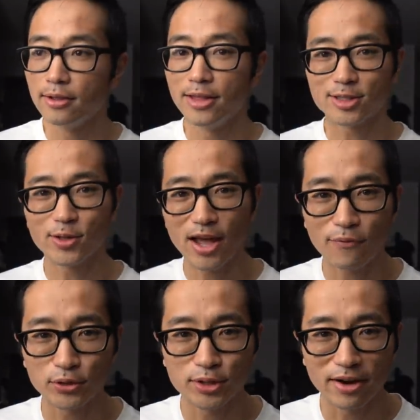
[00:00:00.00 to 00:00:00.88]
That's all I
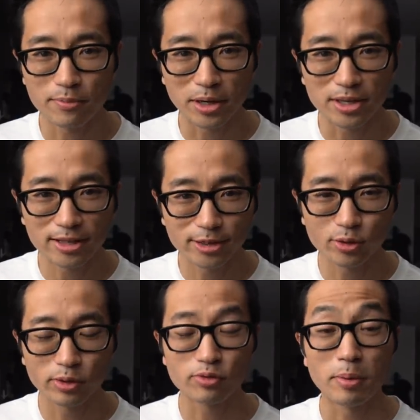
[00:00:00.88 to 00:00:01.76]
have for today, everybody. Thanks
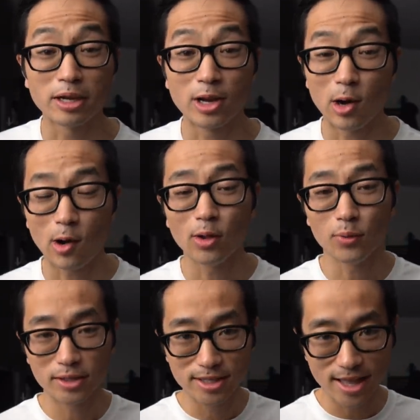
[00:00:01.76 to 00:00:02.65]
so much for making it all
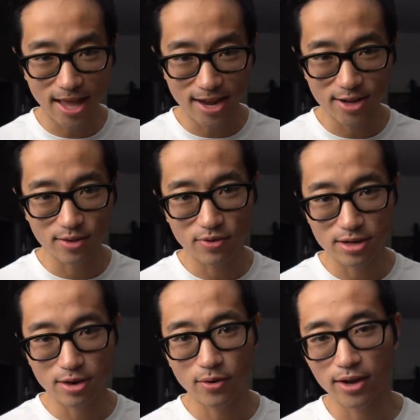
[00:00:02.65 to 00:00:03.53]
the way to the end of the
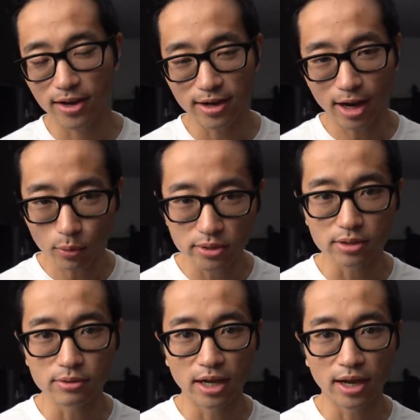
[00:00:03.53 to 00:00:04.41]
video, and I will
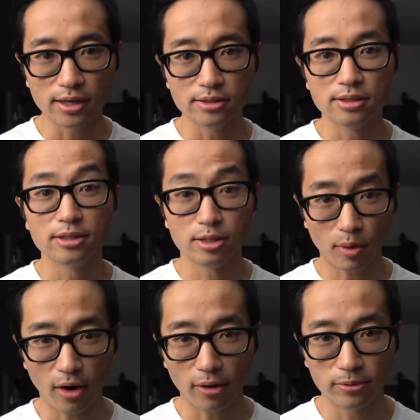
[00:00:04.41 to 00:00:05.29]
see you guys
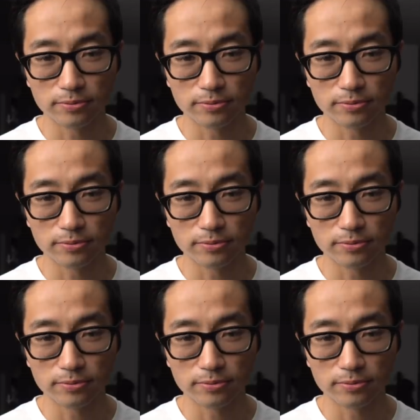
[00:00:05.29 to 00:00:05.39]
tomorrow.